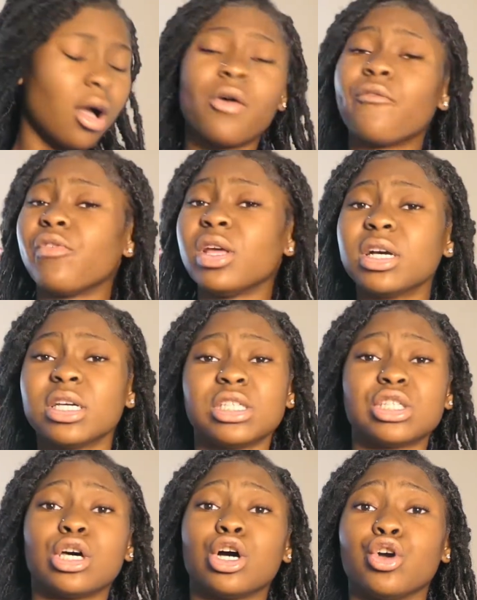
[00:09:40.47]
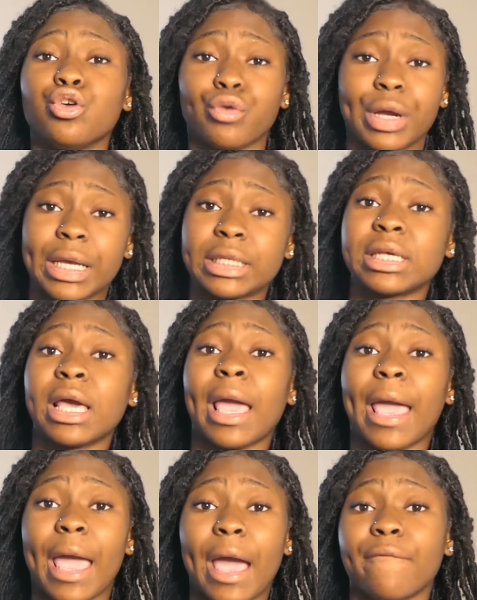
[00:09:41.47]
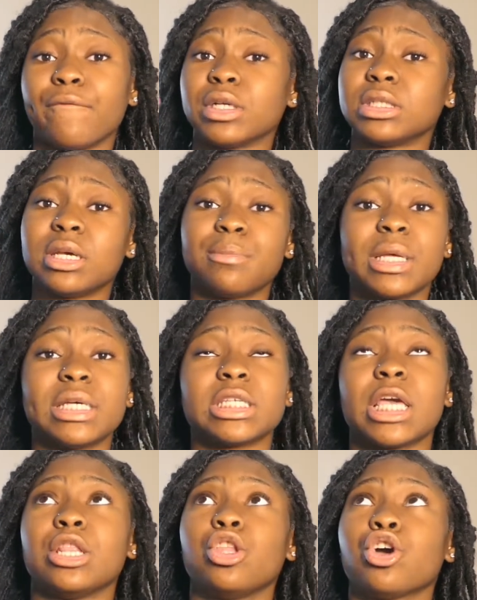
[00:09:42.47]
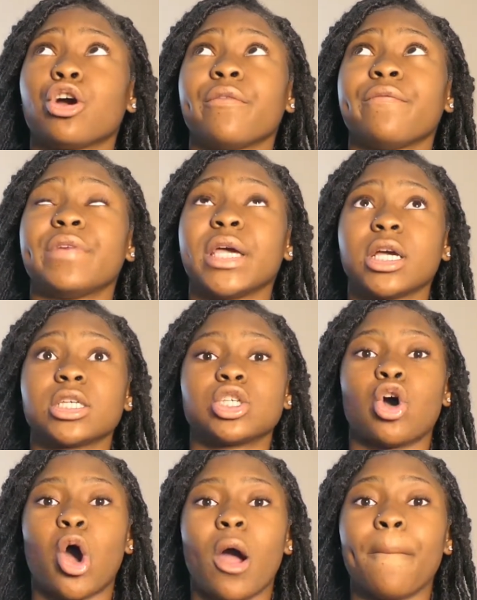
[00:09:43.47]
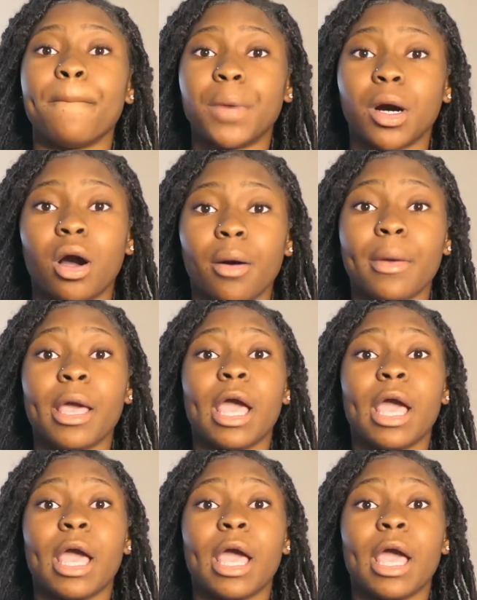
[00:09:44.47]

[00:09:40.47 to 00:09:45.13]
Vito is a great app for templates, and their effects are bomb.